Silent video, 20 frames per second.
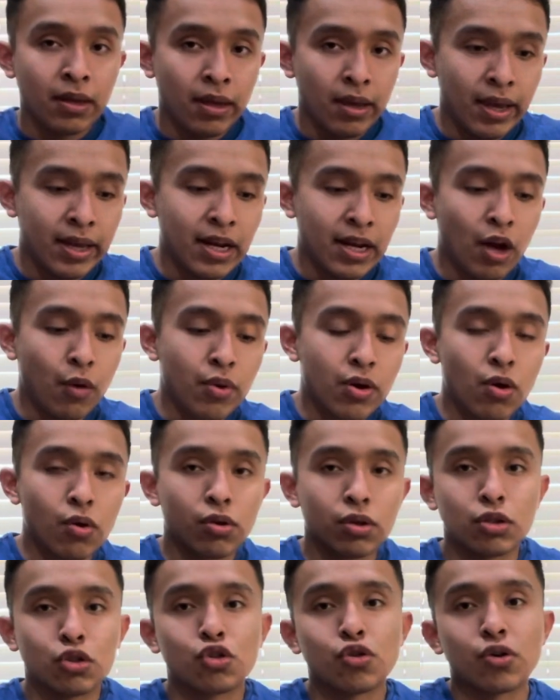And now we go
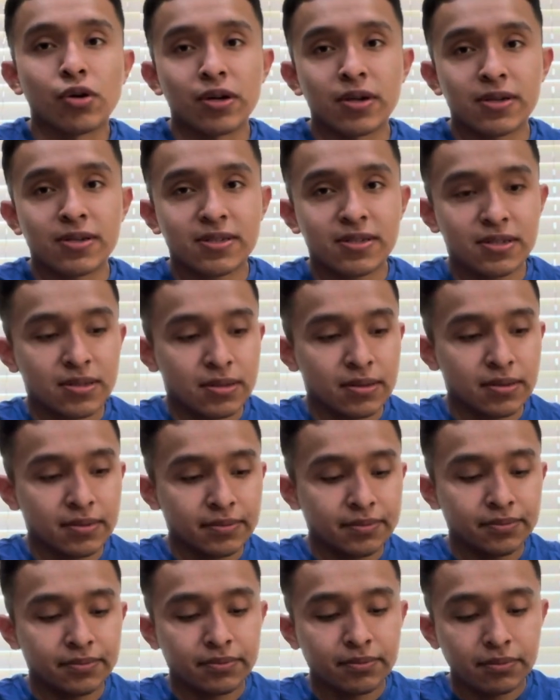to the trunks.
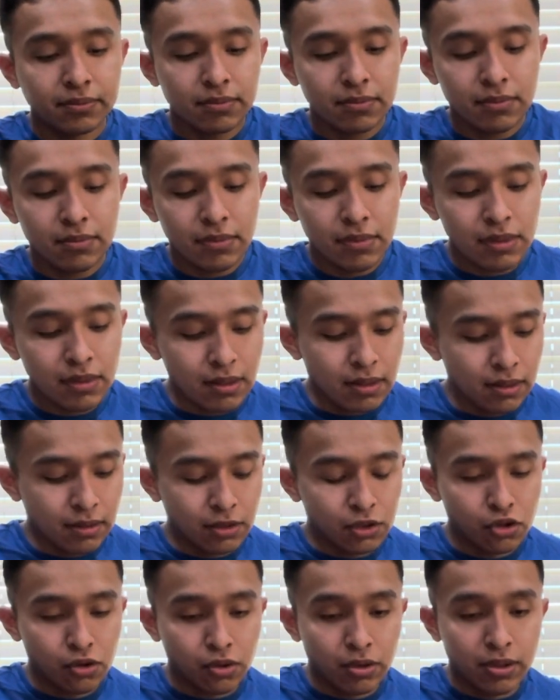
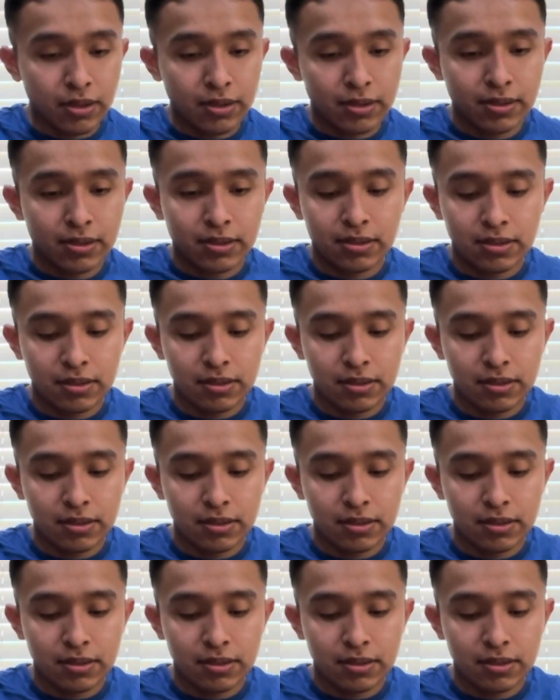The trunks.